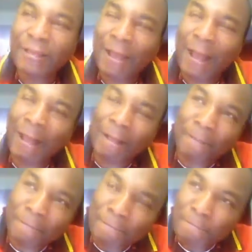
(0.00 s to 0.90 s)

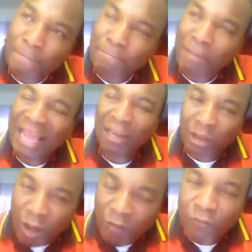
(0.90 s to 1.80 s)

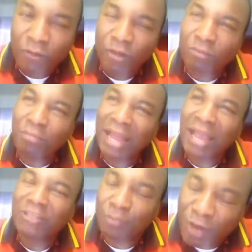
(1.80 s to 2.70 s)
love, my
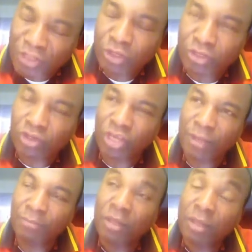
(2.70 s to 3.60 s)
expression to
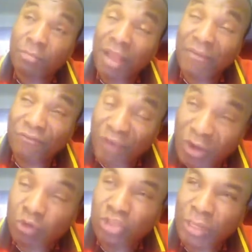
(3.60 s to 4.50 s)
him, my
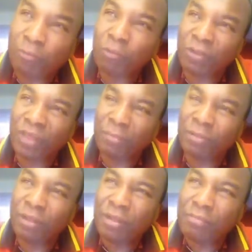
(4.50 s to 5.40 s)
fellowship with
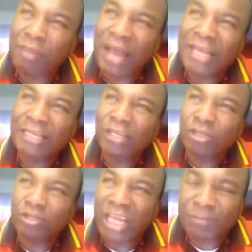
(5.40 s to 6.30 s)
him, my
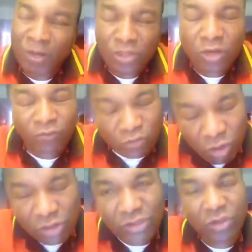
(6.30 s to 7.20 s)
expression of
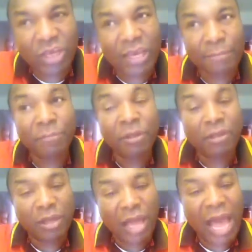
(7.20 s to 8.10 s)
trust to him,
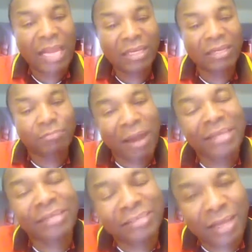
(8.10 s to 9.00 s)
and my
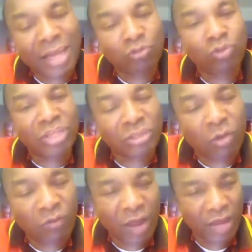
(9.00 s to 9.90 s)
desire to discover